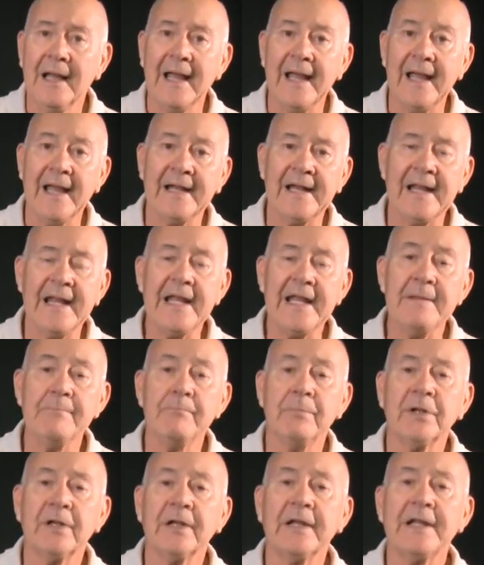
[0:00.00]
And he
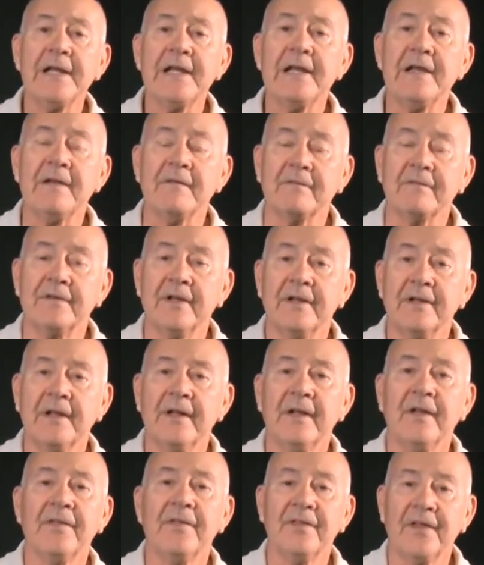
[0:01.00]
believed
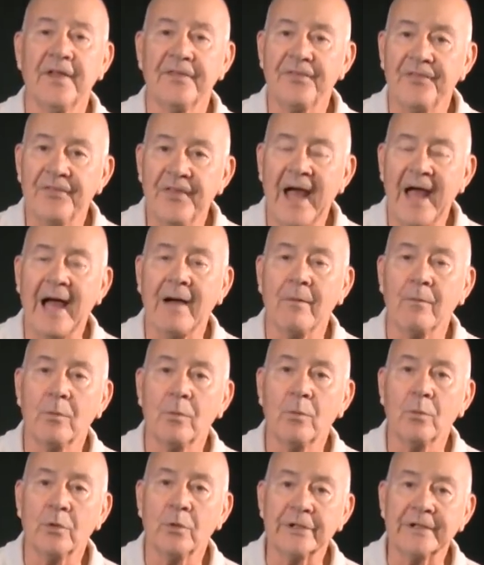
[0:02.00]
that that
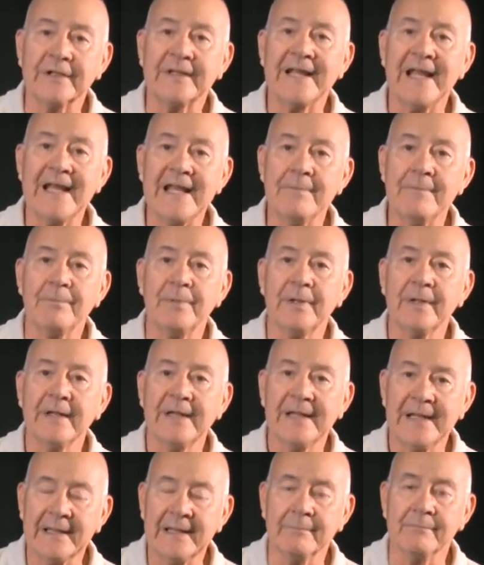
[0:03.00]
would keep
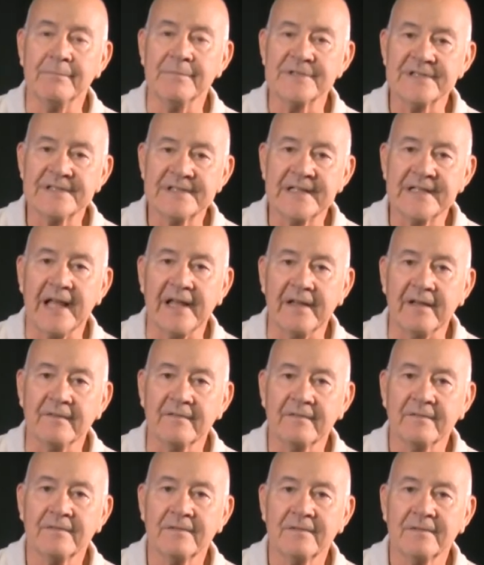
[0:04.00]
him
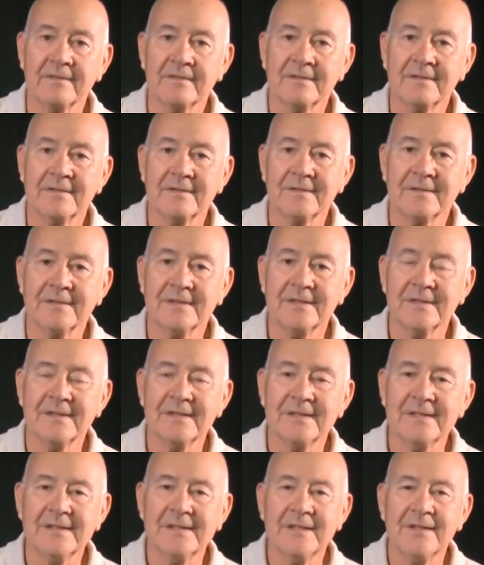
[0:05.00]
safe.
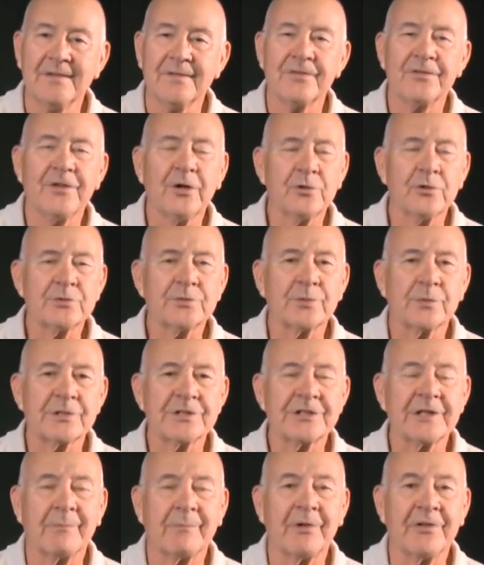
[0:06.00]
Those were
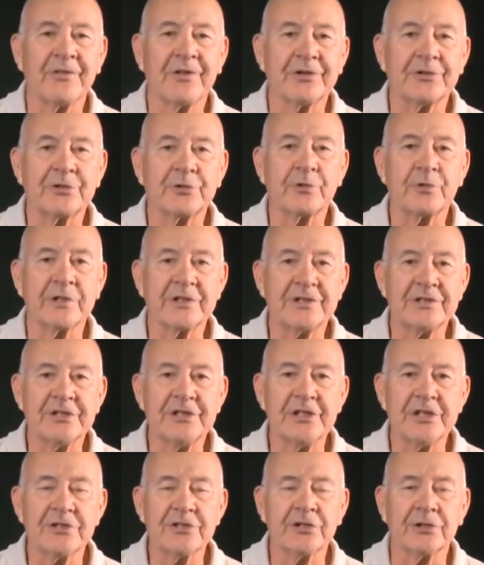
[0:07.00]
some of the
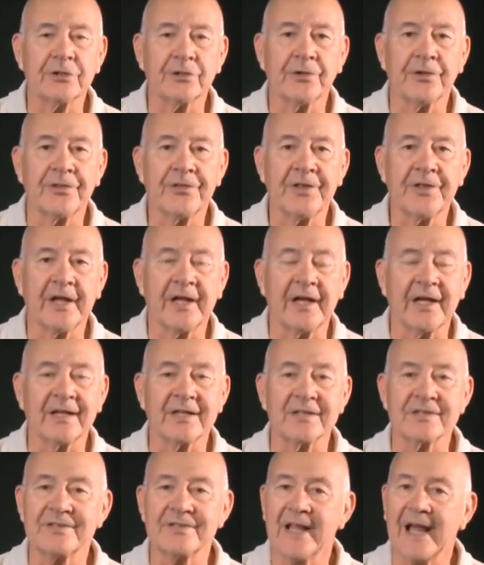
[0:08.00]
traditional
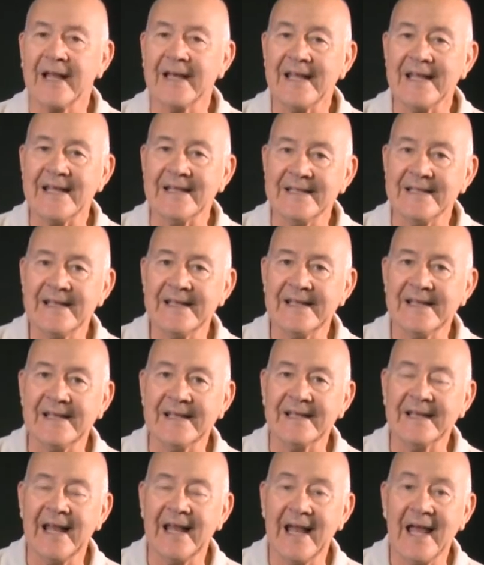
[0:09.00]
things that he
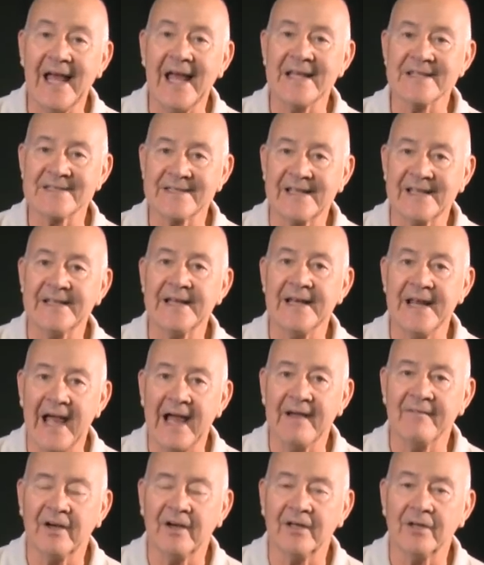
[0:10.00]
did as a
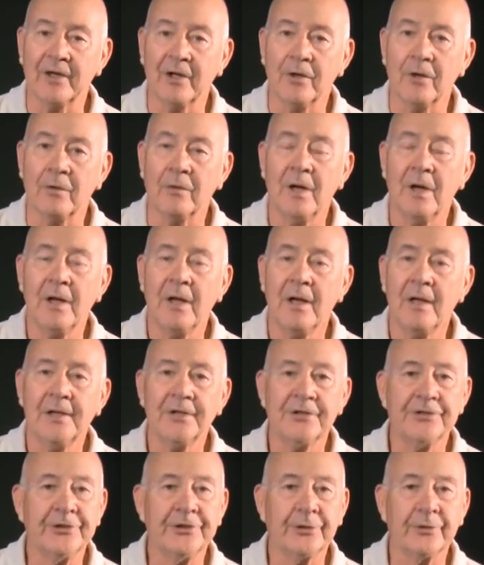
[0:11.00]
Navajo
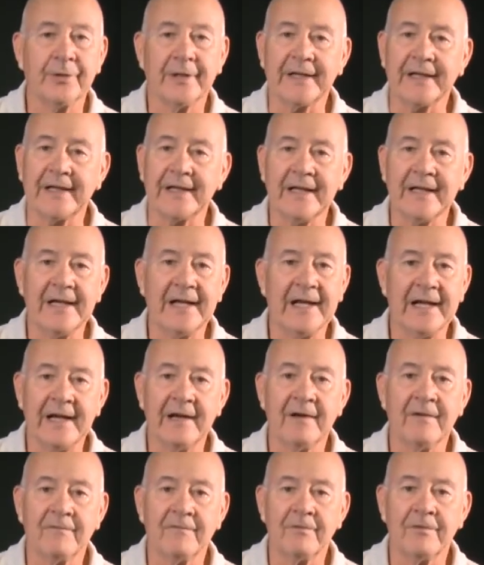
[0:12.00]
during
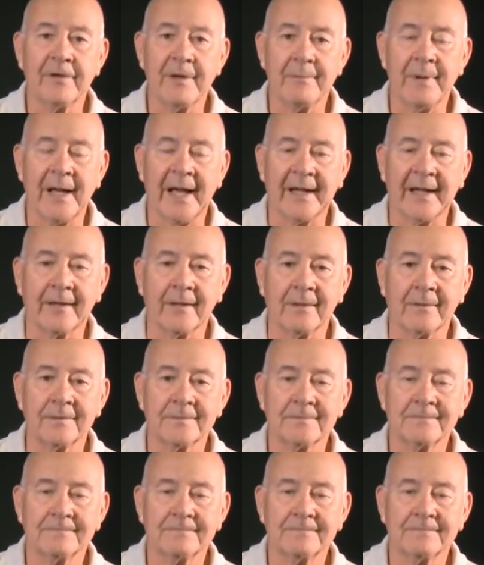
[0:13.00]
every battle.